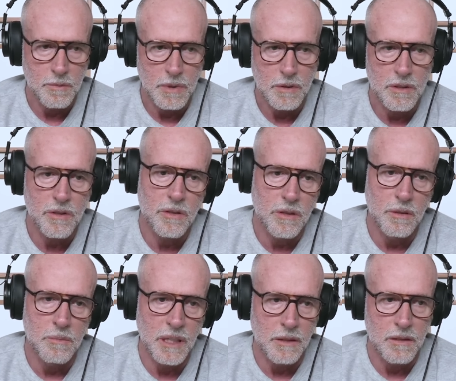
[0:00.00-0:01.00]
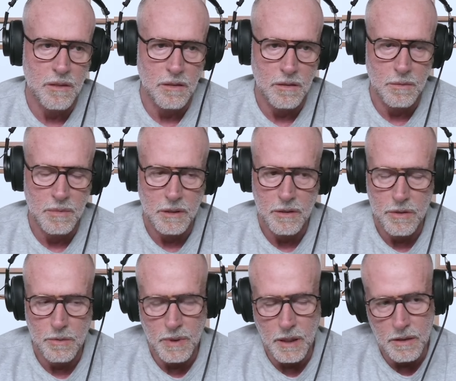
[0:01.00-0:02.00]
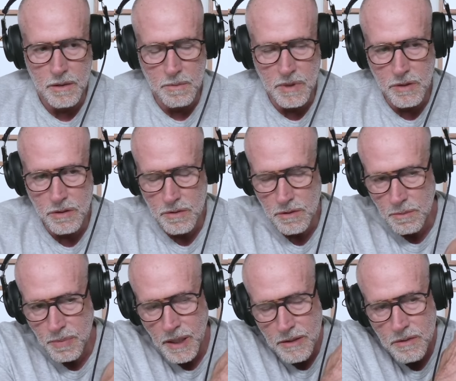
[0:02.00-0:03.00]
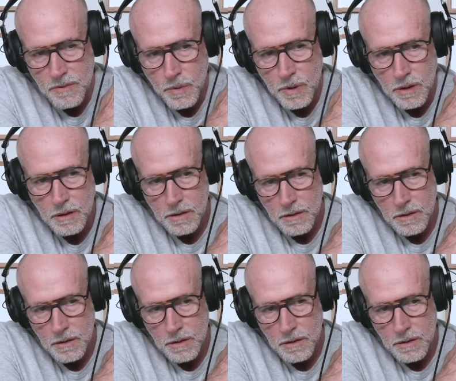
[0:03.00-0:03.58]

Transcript: but let's steel man this a little bit, because you brought us some issues. The price of oil.